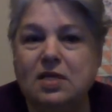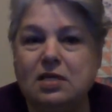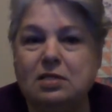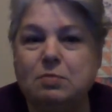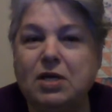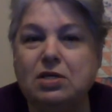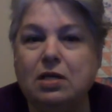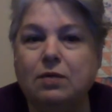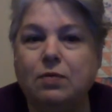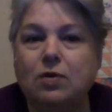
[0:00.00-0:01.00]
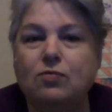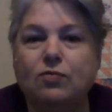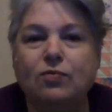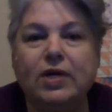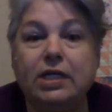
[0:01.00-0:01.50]
especially real
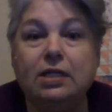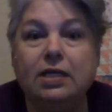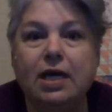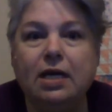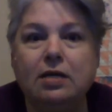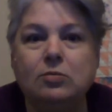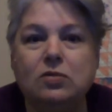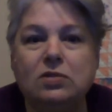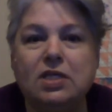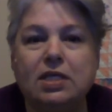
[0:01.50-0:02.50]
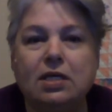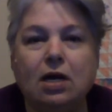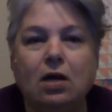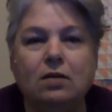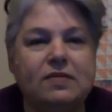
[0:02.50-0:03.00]
friendly animals, and then
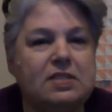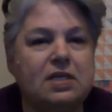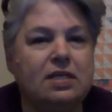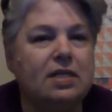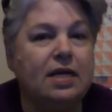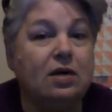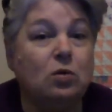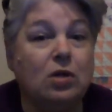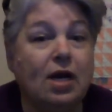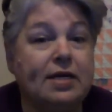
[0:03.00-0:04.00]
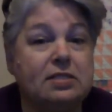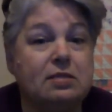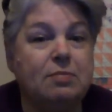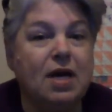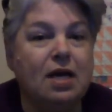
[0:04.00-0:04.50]
all of a sudden they don't like
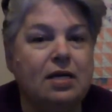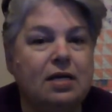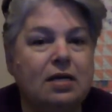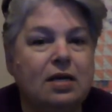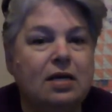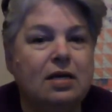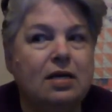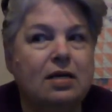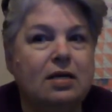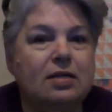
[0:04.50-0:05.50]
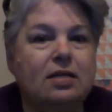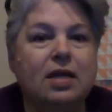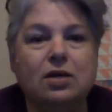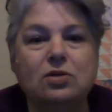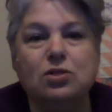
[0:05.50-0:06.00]
somebody.
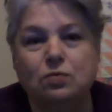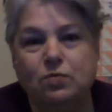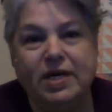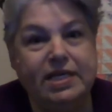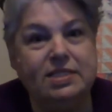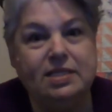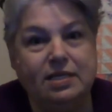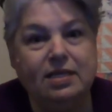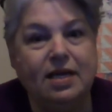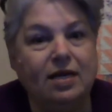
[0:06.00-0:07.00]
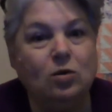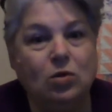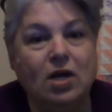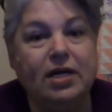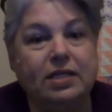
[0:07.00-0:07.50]
There's a reason they
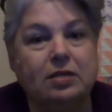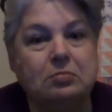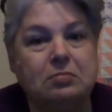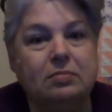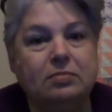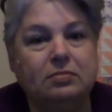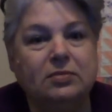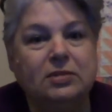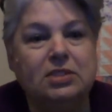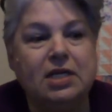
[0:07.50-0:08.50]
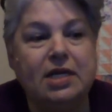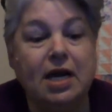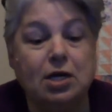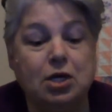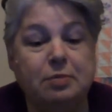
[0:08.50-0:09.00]
don't like them.
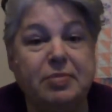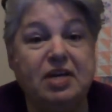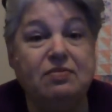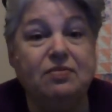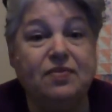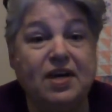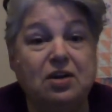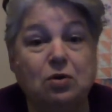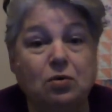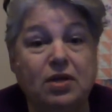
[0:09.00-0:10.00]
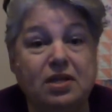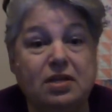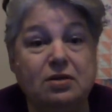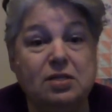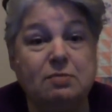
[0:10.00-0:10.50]
Now, it could be fear that
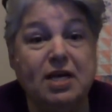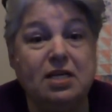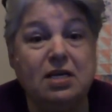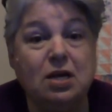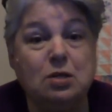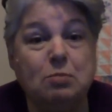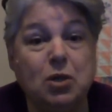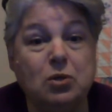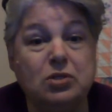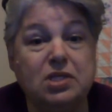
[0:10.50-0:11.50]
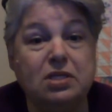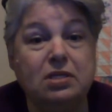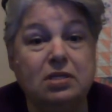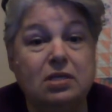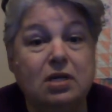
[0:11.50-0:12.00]
they're smelling on the person
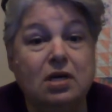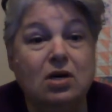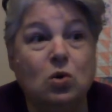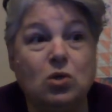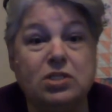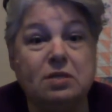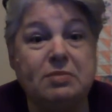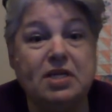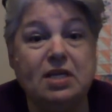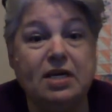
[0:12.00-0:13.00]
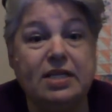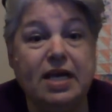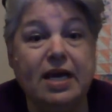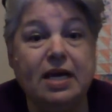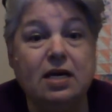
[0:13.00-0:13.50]
or something like
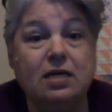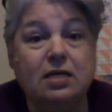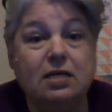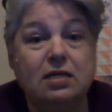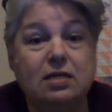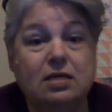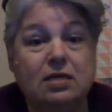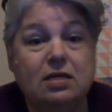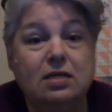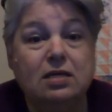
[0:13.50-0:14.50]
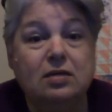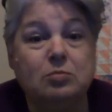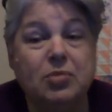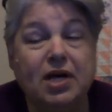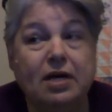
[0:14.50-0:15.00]
that.
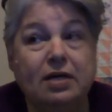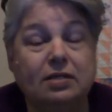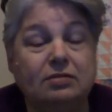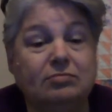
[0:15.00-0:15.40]
But,